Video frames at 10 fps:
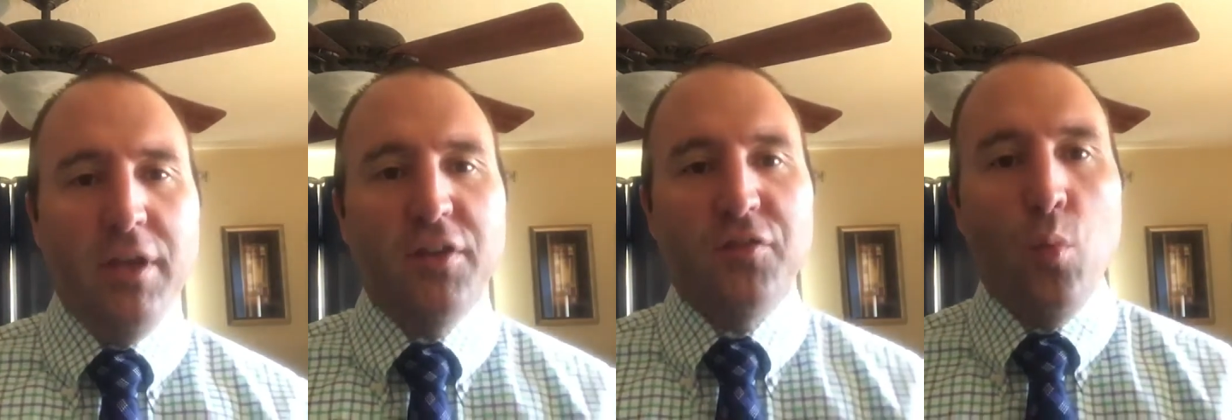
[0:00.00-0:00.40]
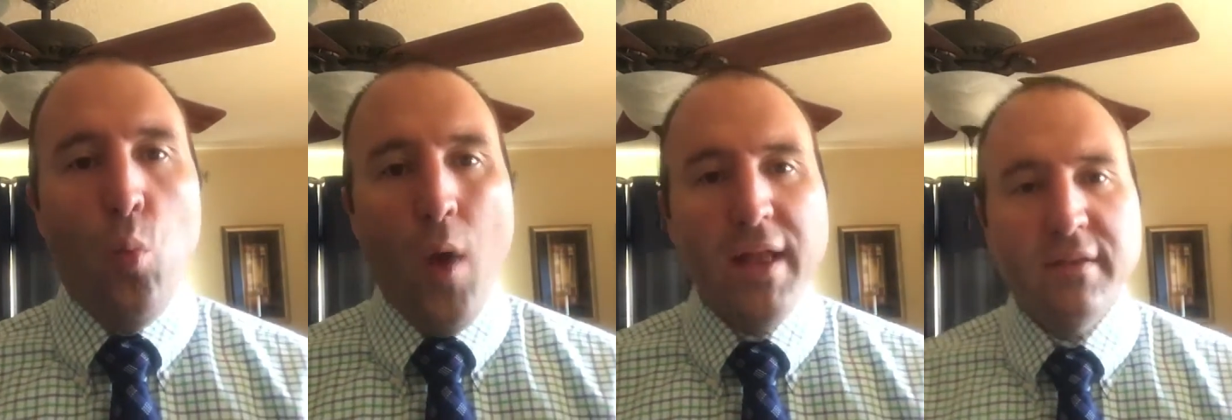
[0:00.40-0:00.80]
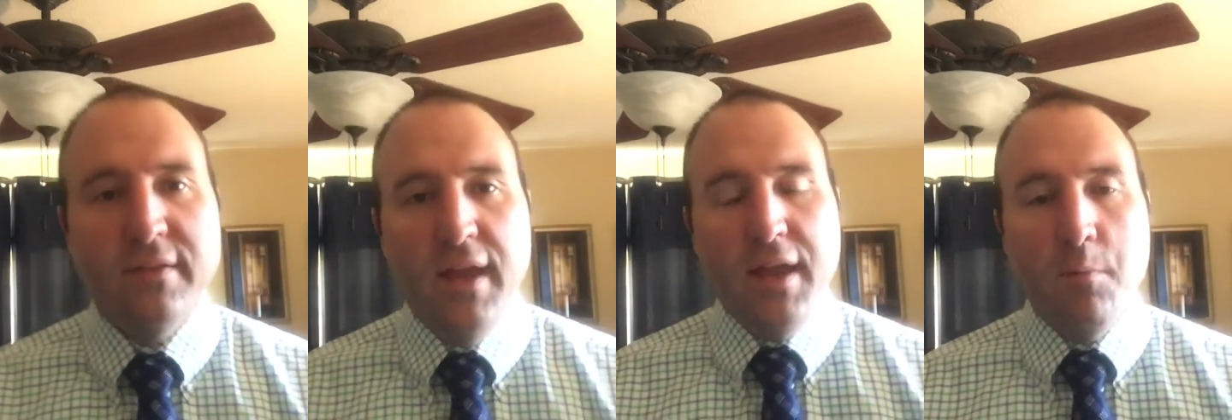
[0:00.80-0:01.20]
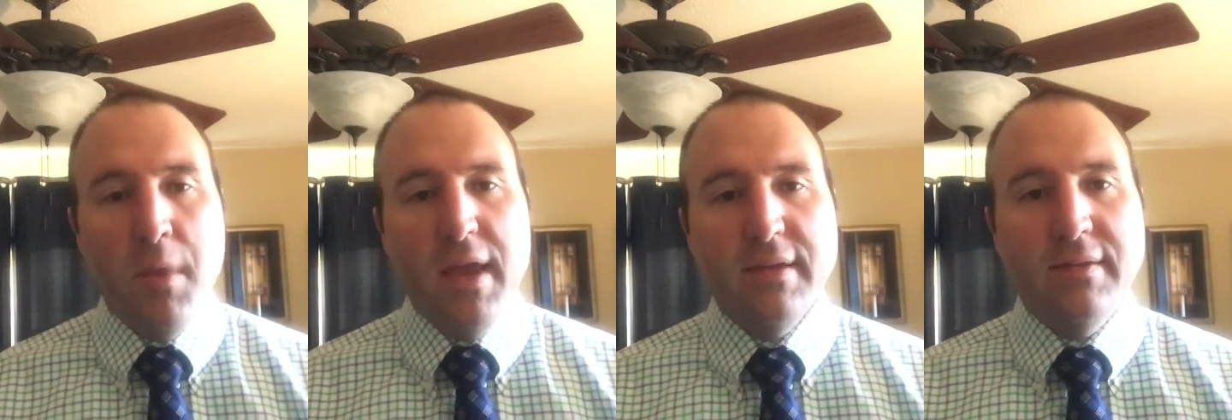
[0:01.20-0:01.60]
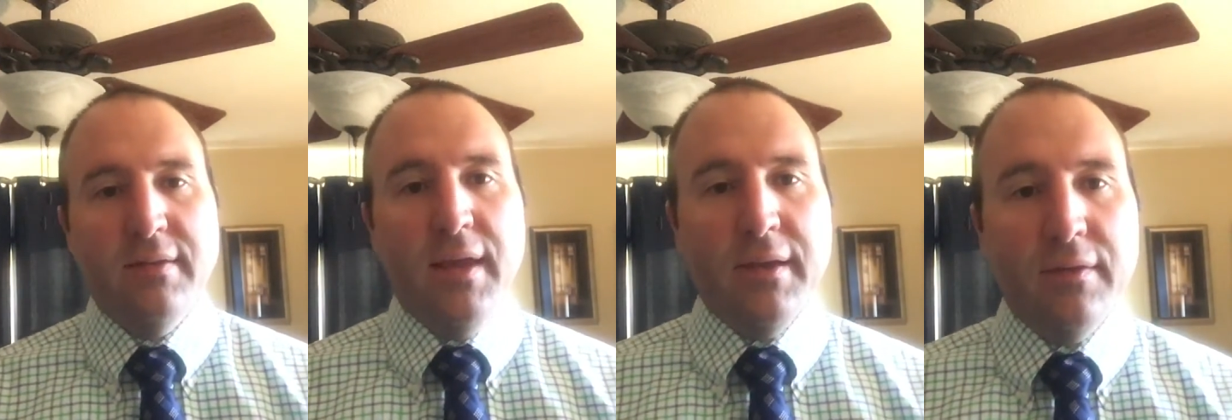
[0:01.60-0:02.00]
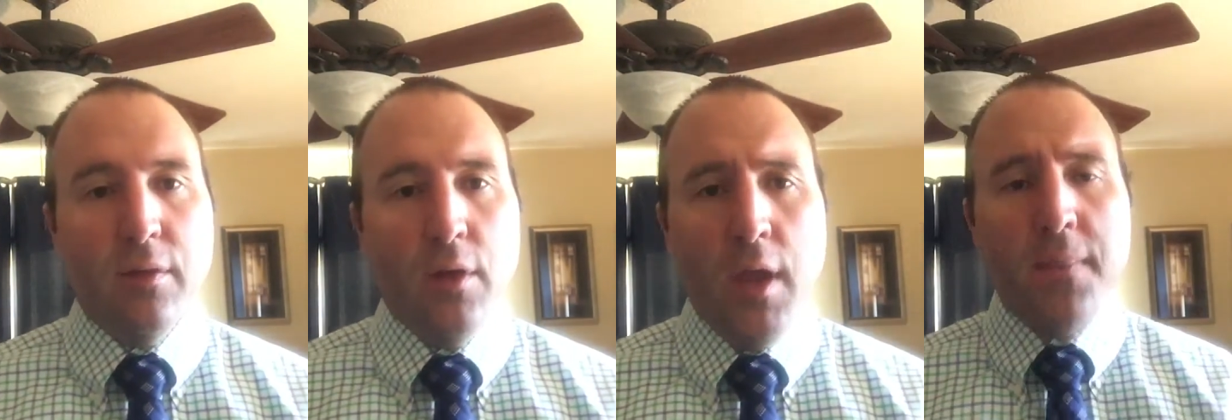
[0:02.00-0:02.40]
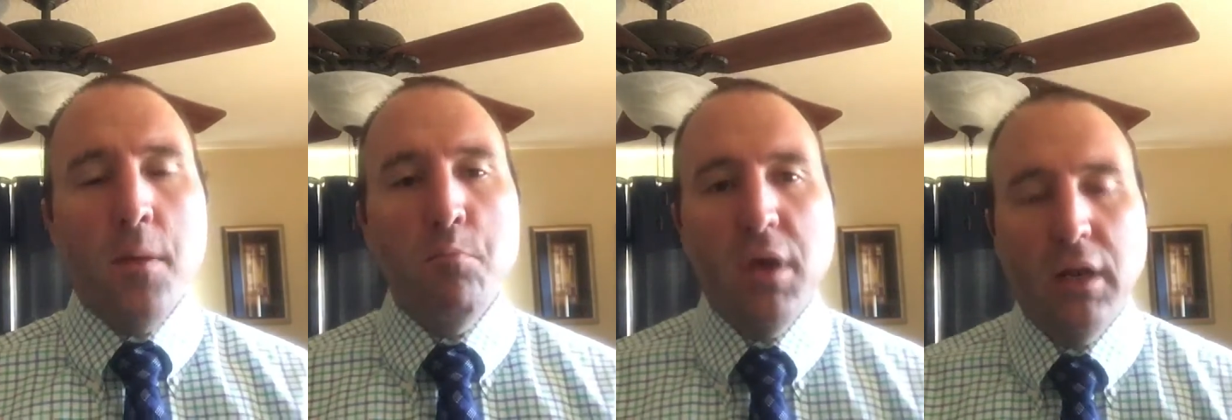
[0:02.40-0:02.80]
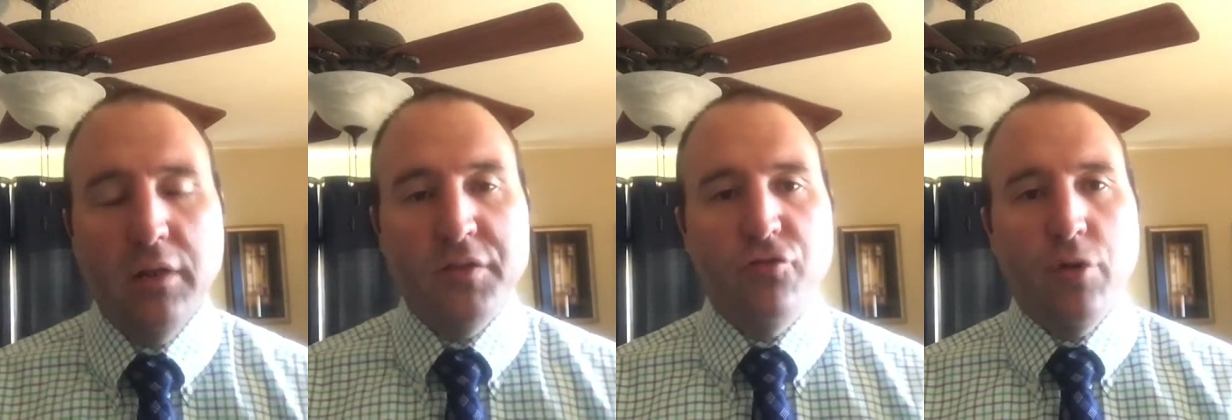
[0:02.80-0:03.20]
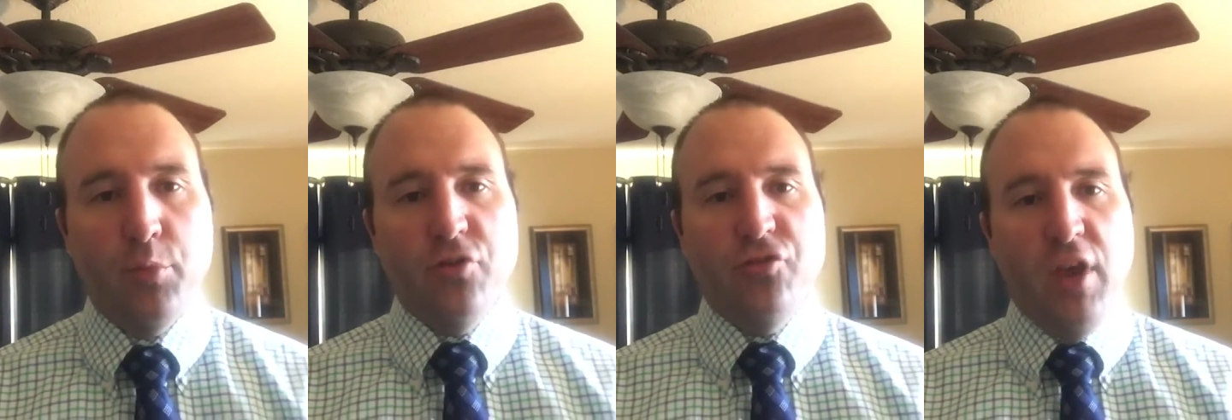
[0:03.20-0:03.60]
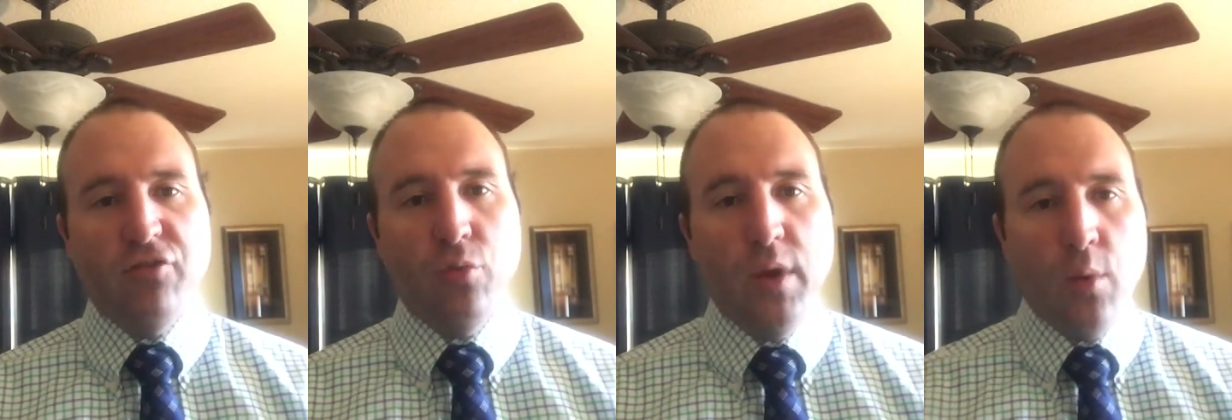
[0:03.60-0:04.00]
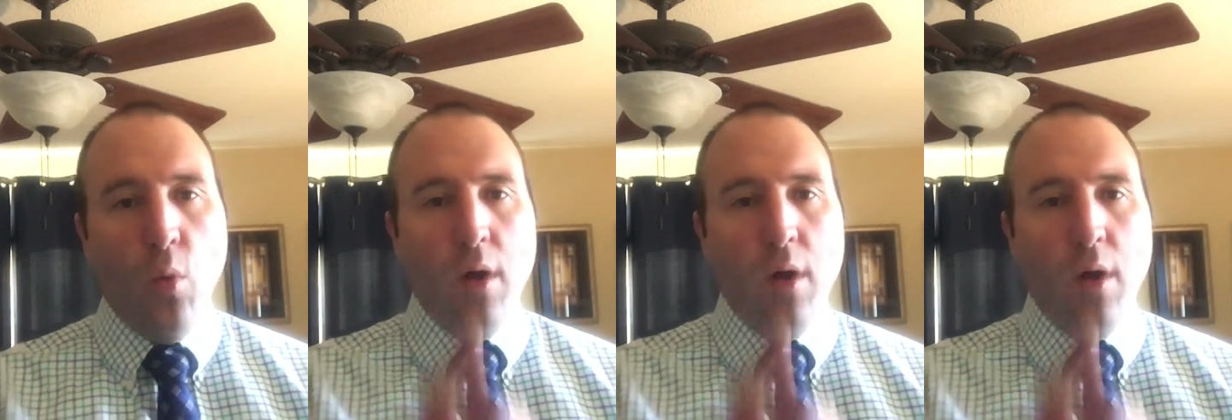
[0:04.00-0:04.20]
It is Wednesday, May 6th, in the middle of Teacher Appreciation Week.